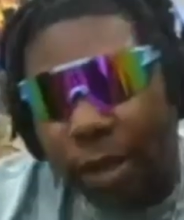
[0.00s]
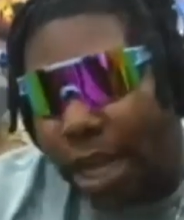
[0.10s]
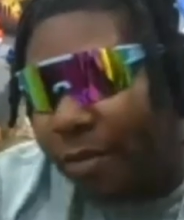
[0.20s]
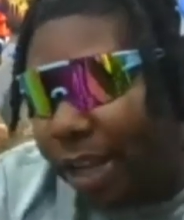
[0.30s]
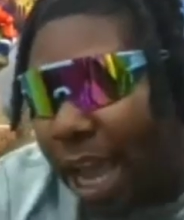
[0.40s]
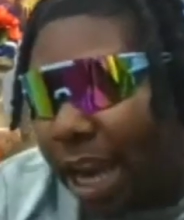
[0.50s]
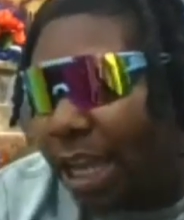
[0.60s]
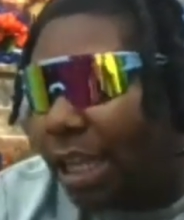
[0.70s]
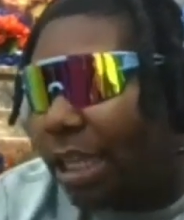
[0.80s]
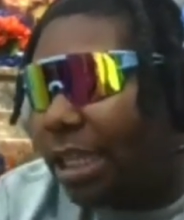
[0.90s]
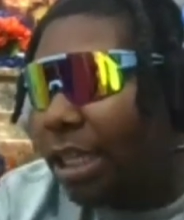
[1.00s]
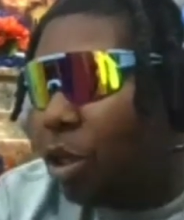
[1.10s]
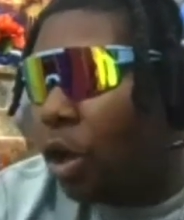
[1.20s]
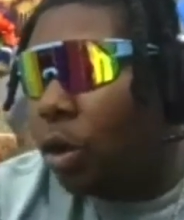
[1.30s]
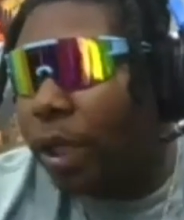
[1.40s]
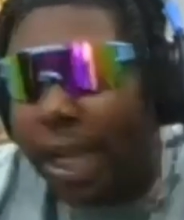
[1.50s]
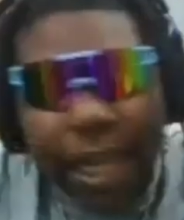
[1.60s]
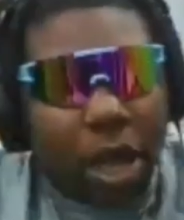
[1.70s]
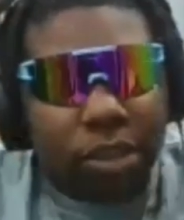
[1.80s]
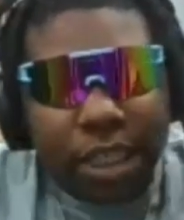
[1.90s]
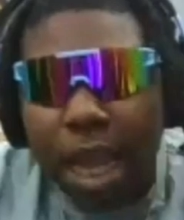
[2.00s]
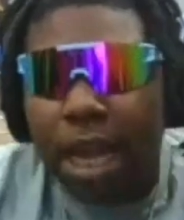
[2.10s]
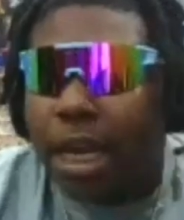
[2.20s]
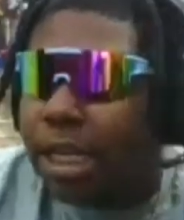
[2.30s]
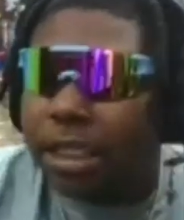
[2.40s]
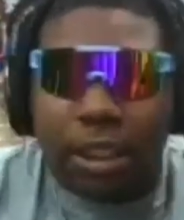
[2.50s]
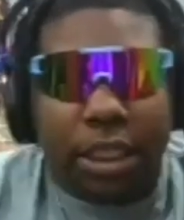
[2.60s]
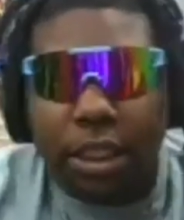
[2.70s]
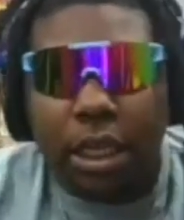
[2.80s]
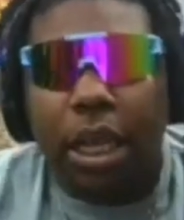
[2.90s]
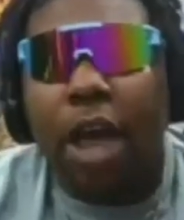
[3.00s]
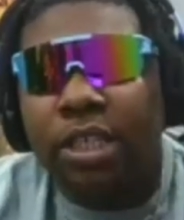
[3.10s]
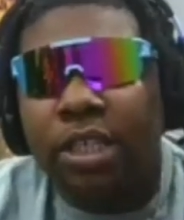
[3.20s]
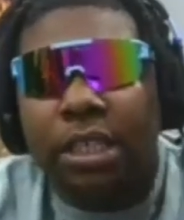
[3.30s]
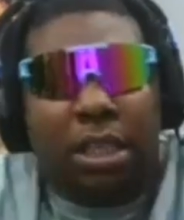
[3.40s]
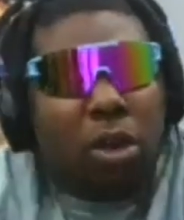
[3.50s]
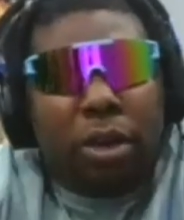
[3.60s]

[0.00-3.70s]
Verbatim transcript: we definitely got to, you know, link outside of this just conversation.